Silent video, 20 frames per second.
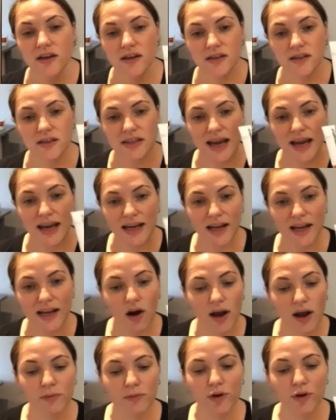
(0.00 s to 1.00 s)
daily
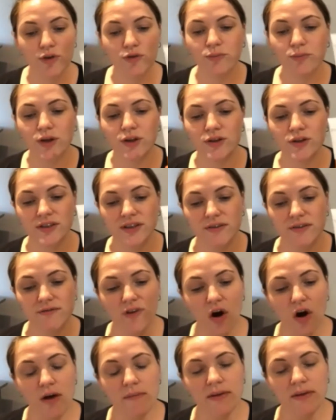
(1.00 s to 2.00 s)
eye movements,
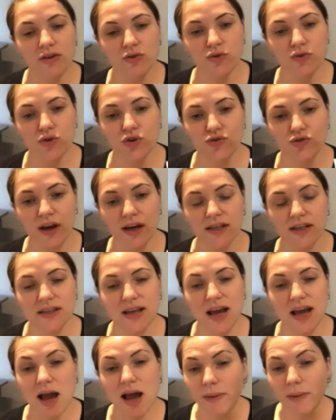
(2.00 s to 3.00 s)
environmental stress,
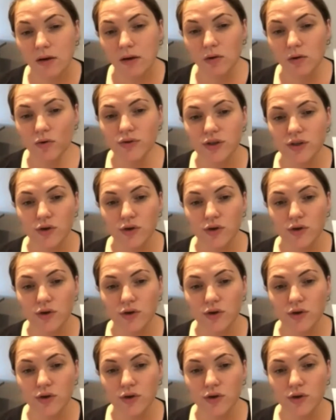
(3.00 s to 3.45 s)
but it will also